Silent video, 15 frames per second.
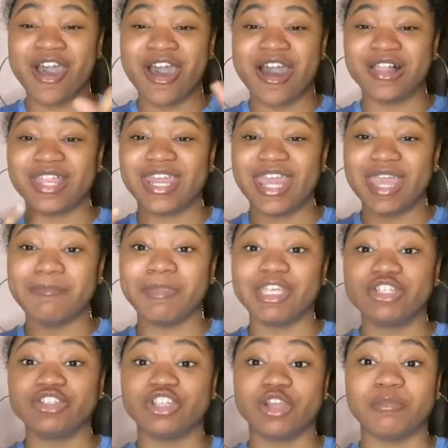All of that. Make
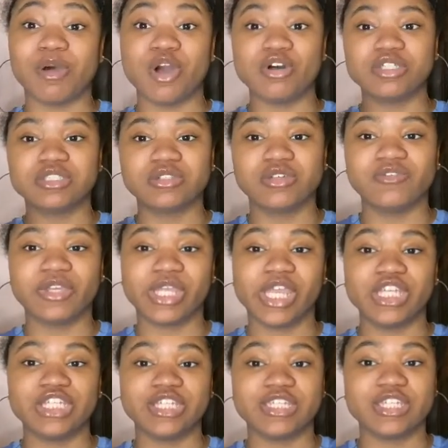sure your post
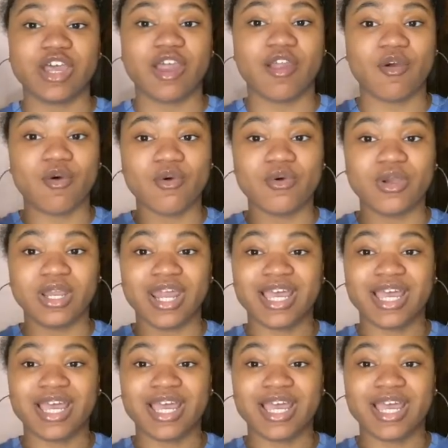notifications are on.